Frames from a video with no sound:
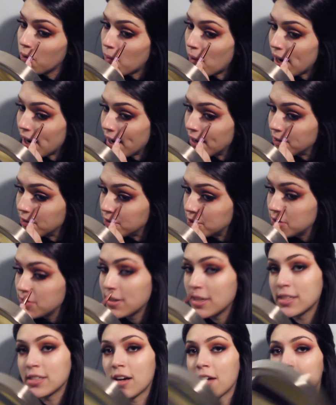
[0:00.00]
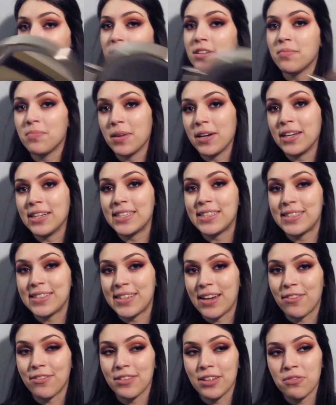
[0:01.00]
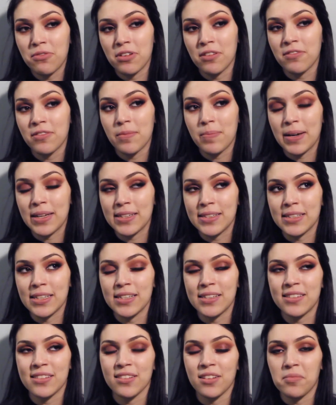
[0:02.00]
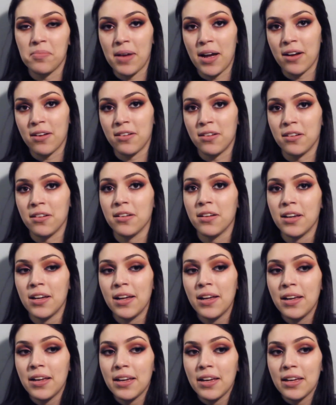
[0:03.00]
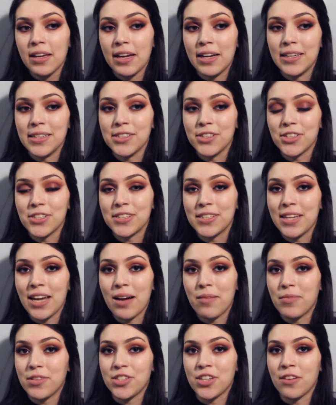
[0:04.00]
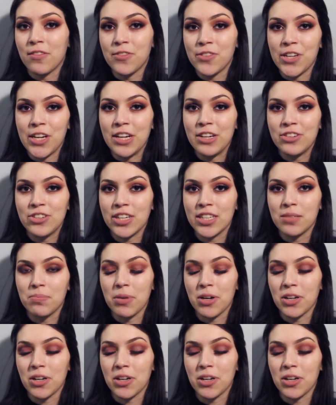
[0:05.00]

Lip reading: why I don't do it as often, but it's definitely one of the best things to look back on and just see how much I've changed as a